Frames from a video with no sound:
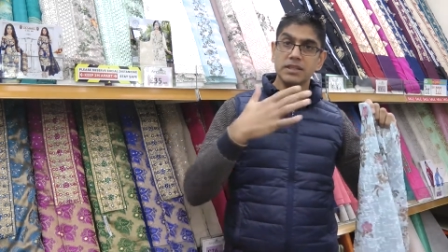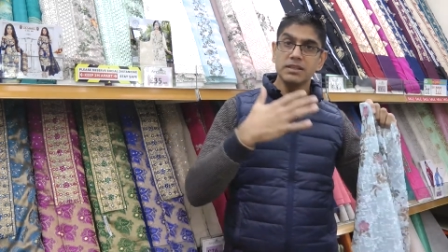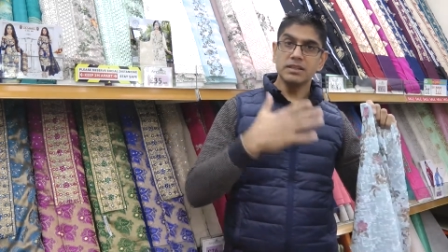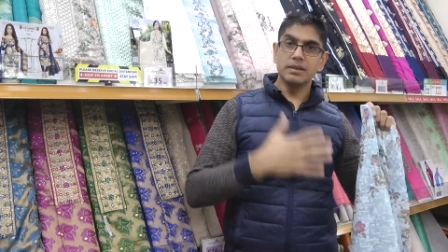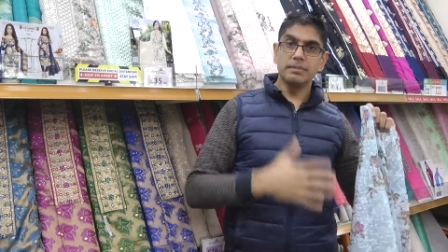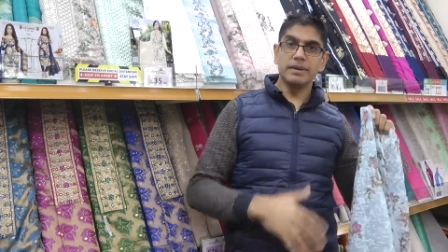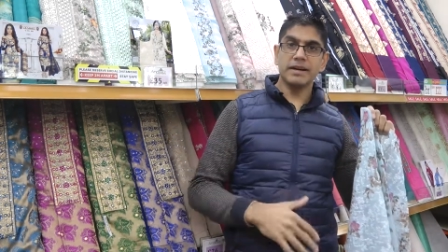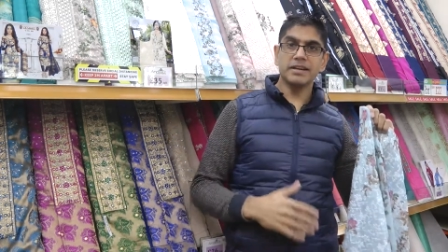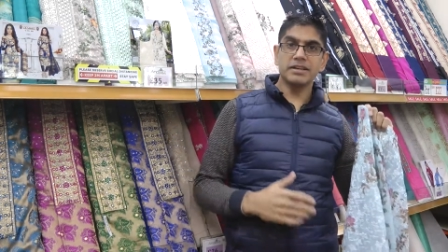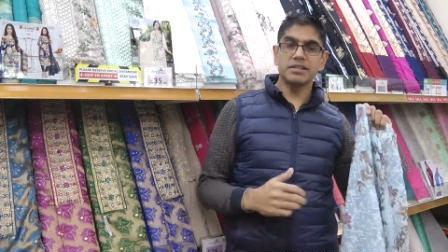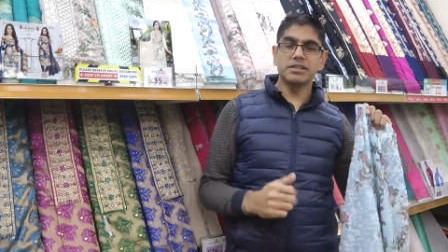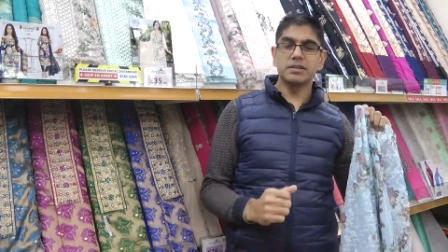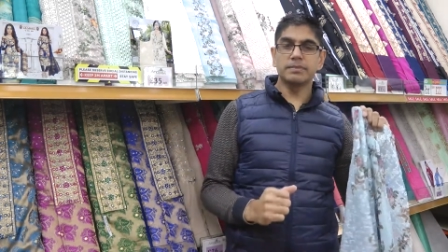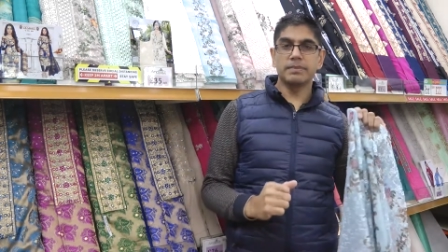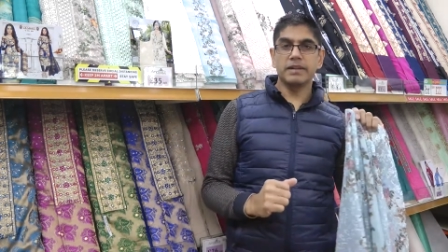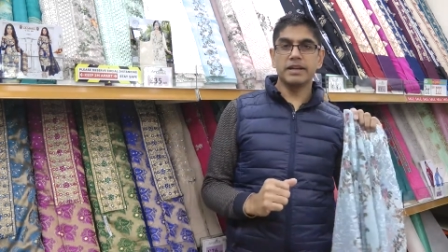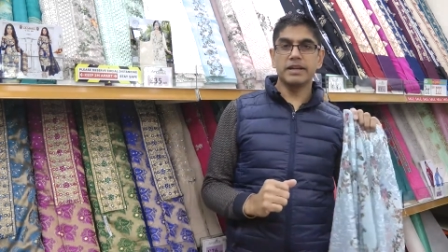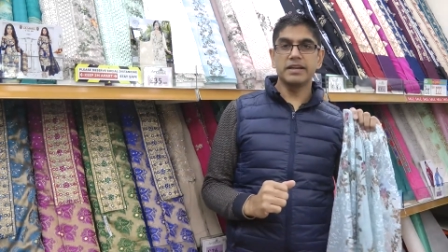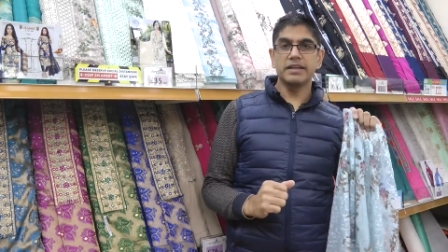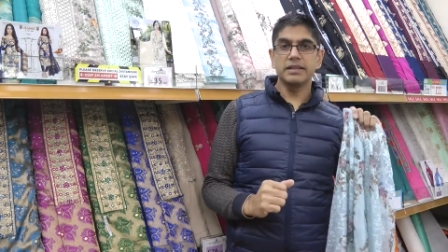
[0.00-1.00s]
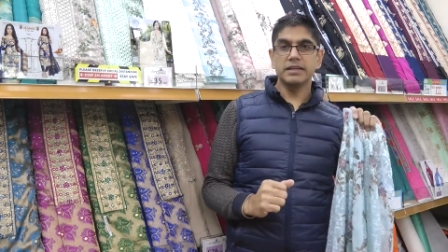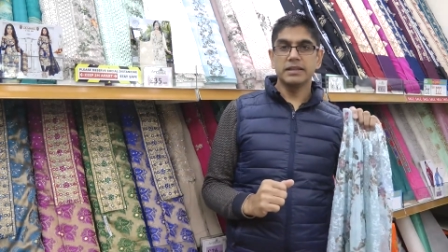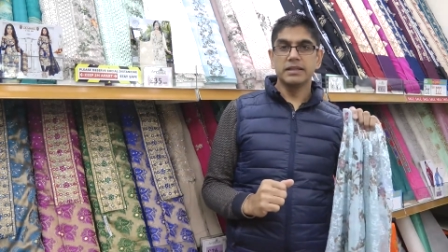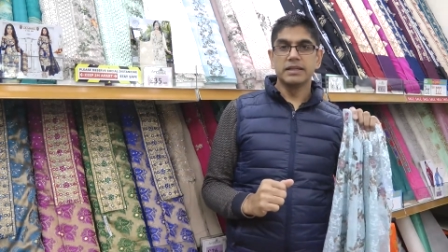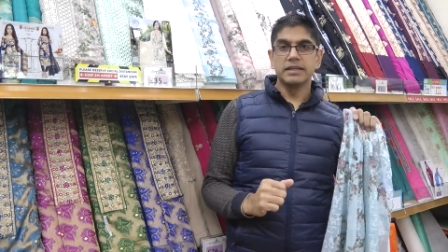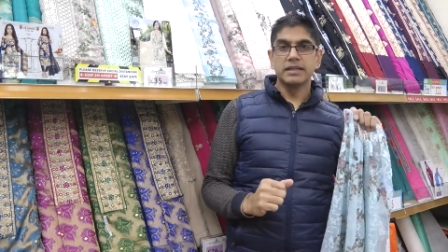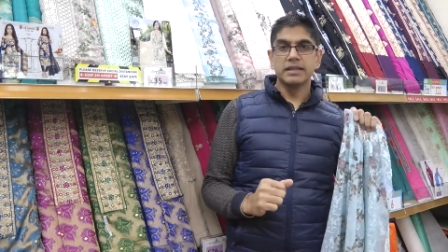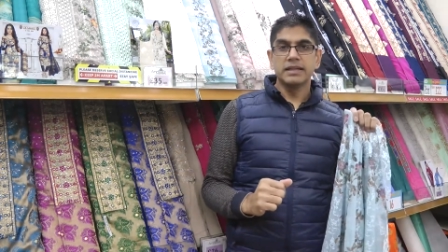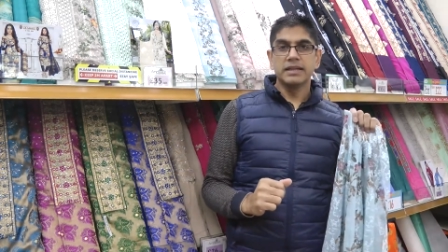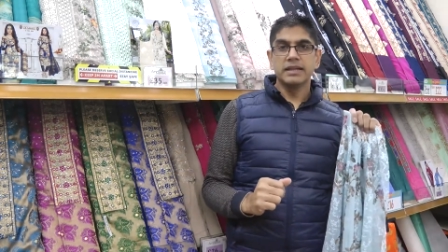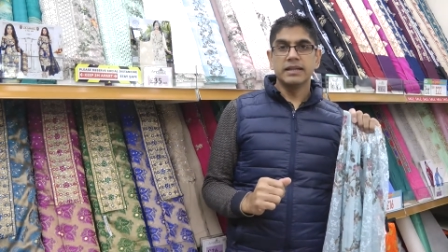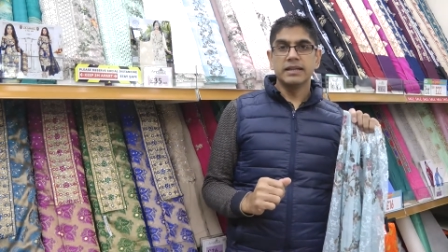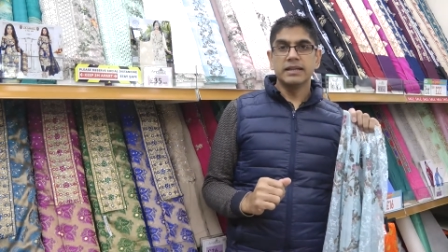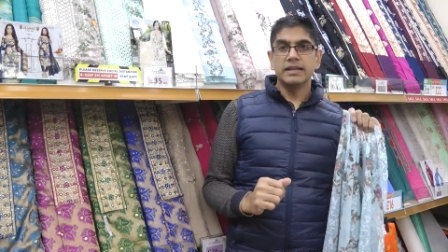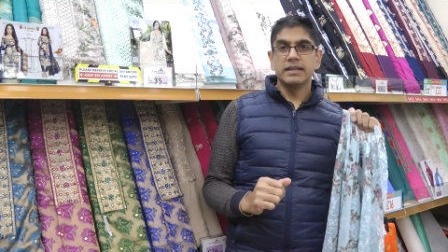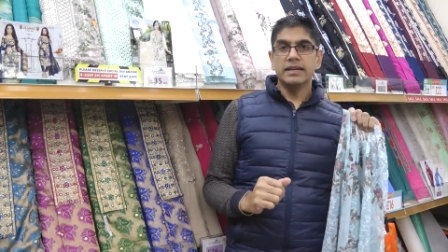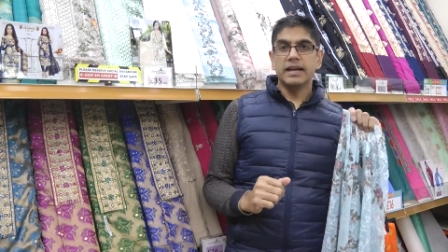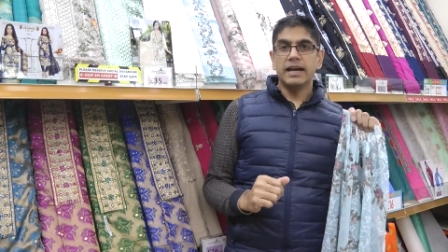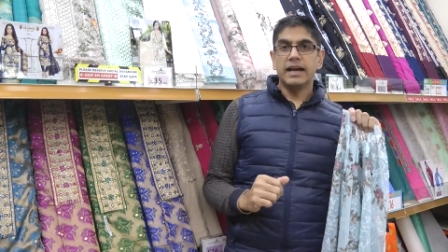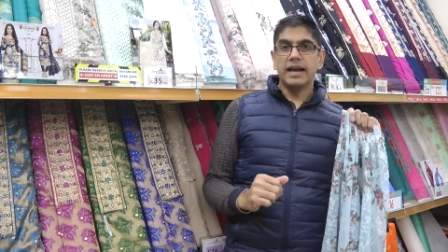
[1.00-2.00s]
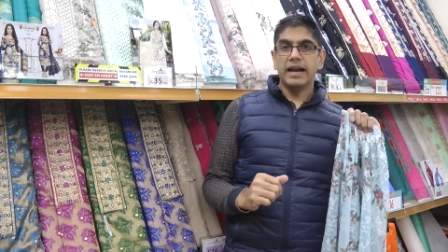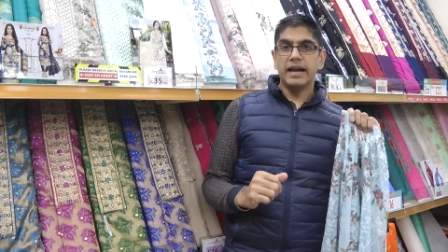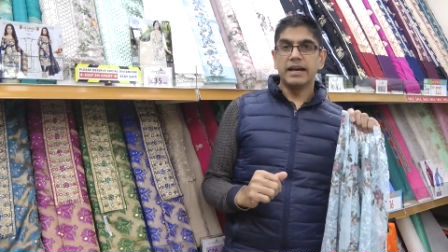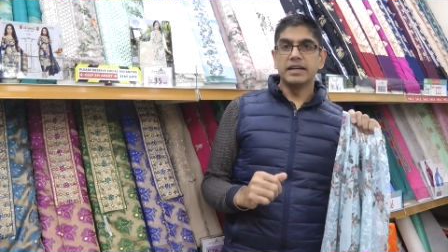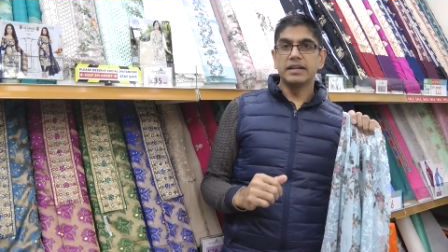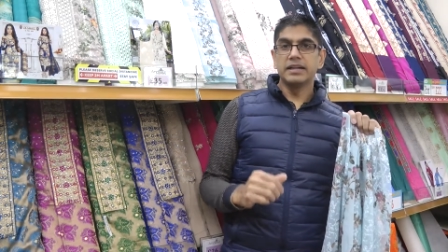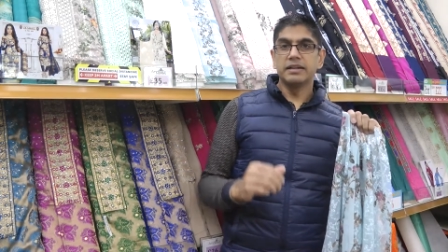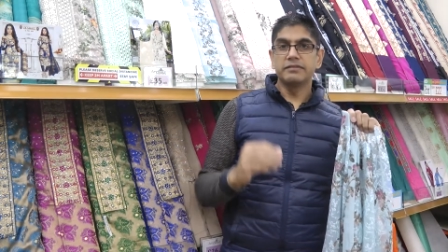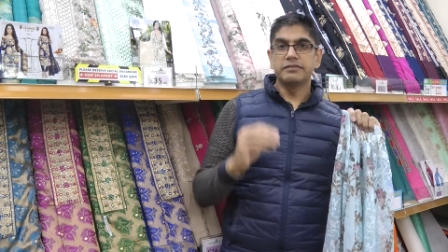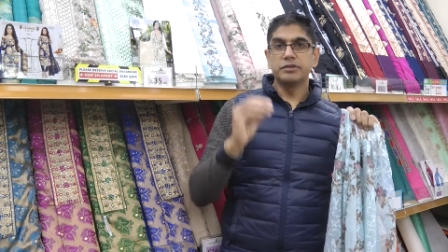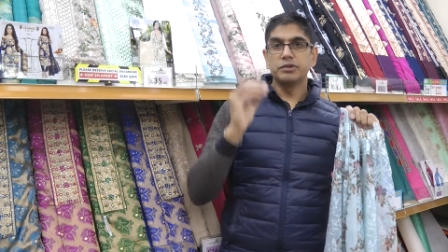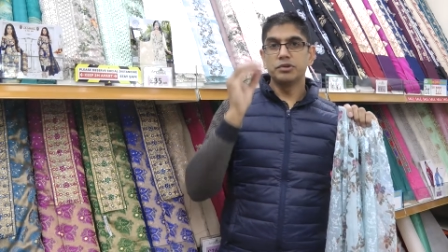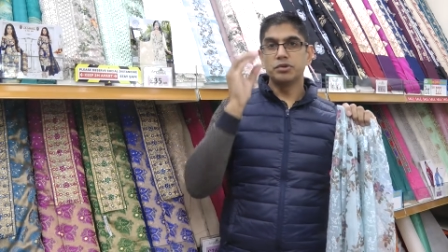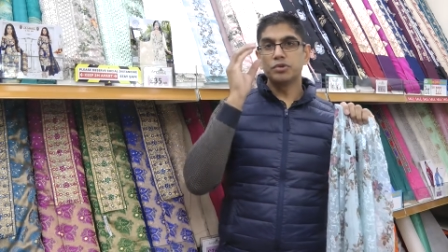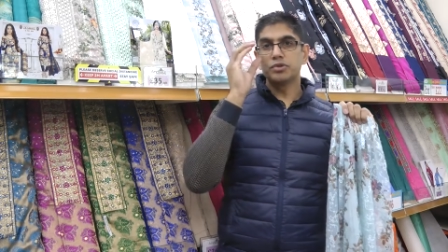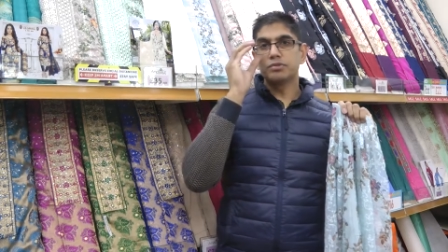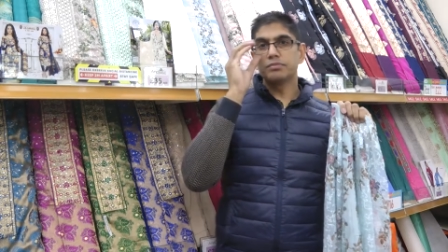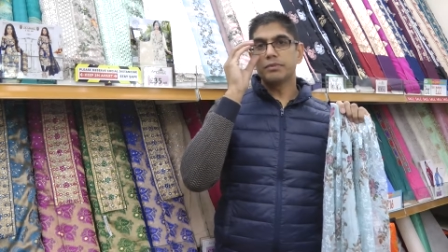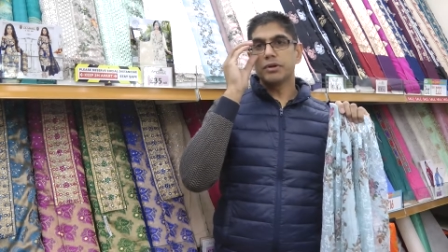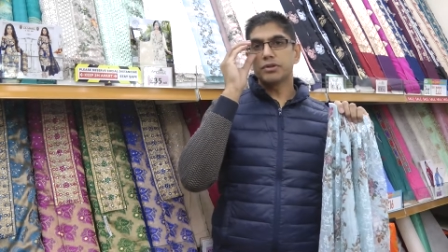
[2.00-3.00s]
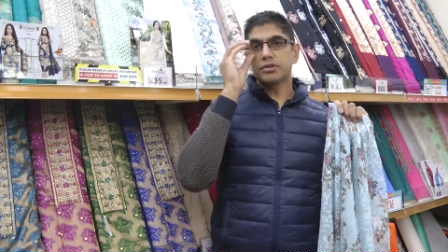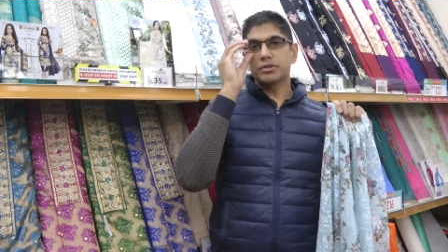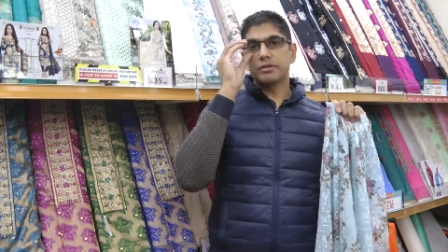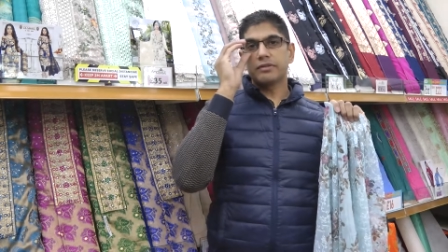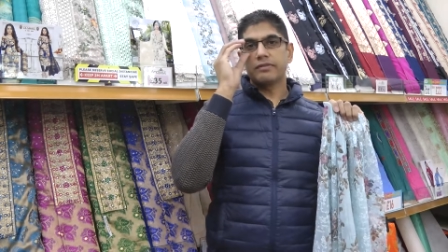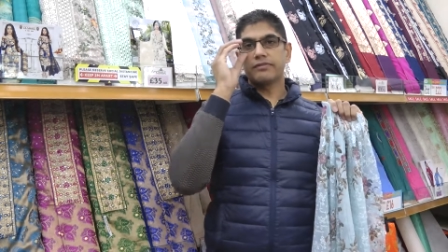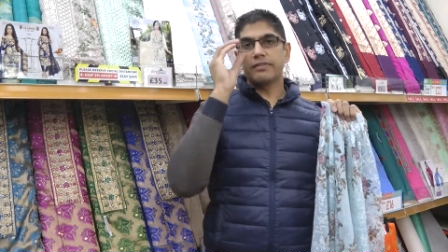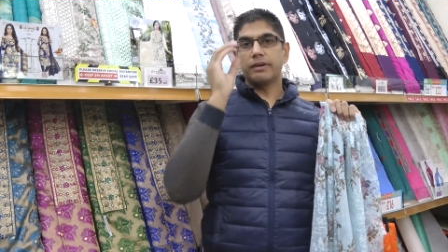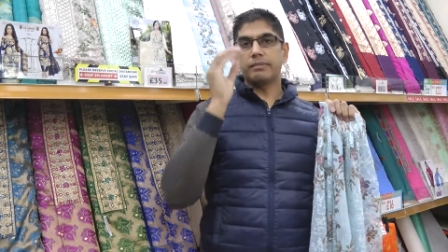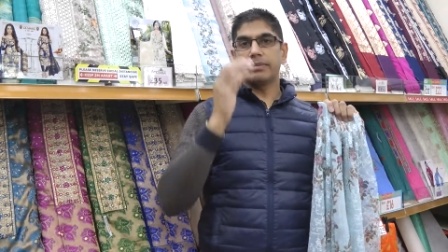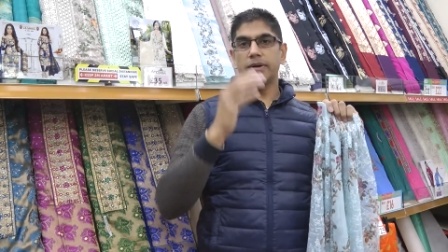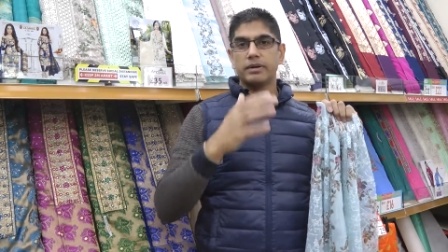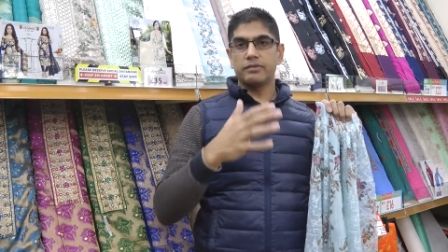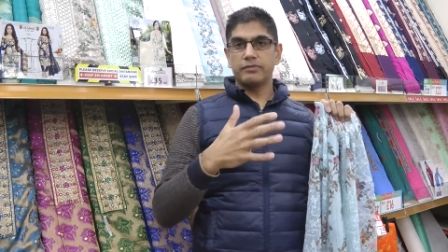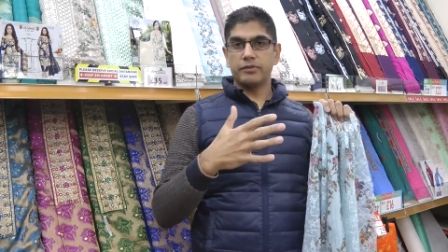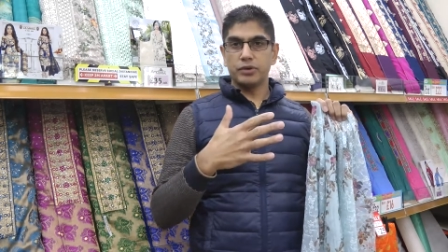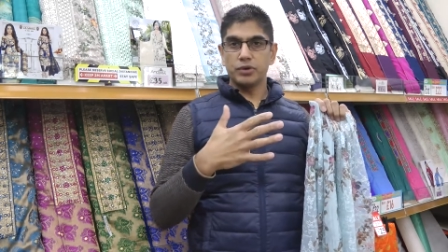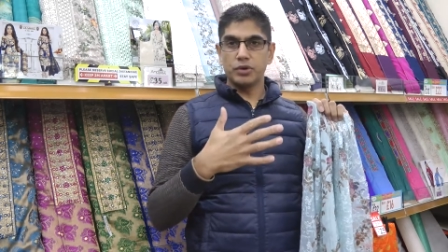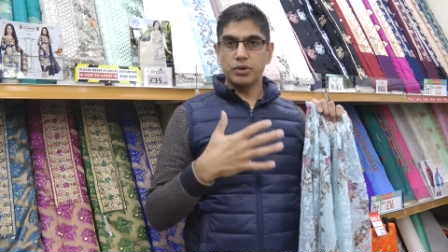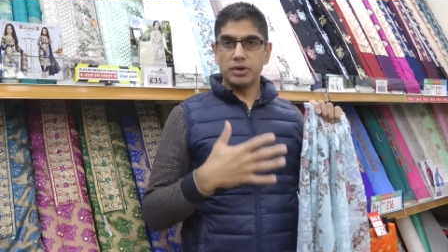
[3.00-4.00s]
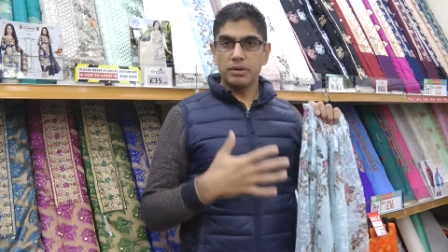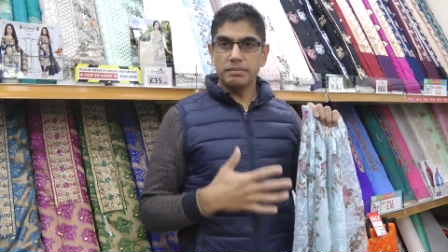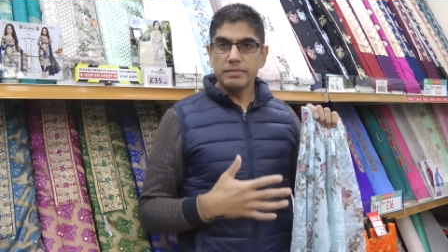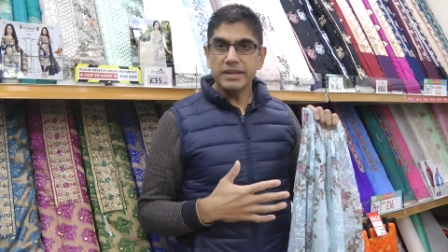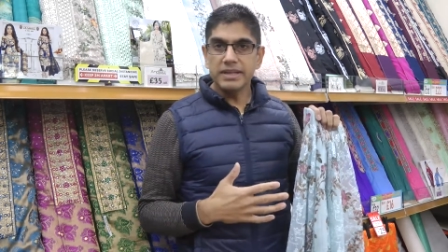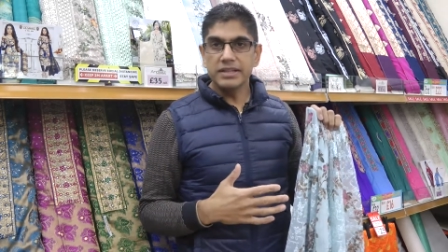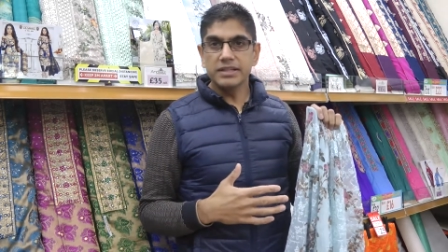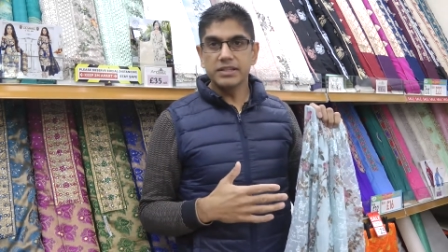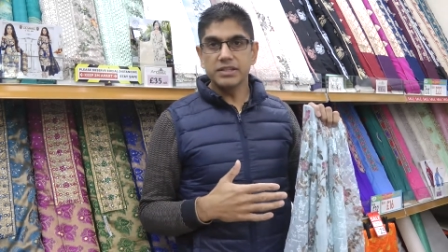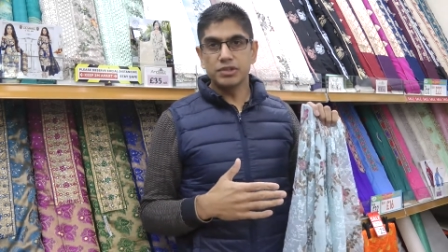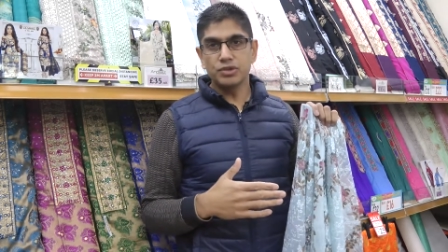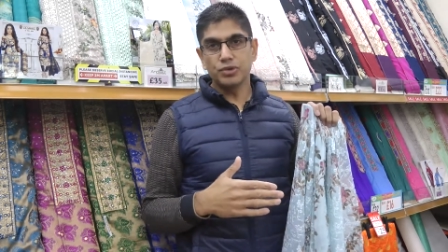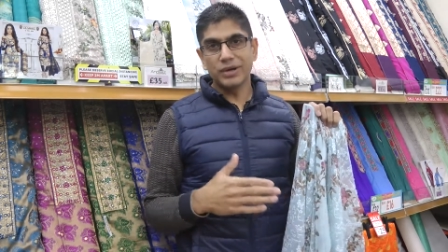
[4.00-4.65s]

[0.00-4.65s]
the back is the plain, and if you use most of the fabric for your kameez,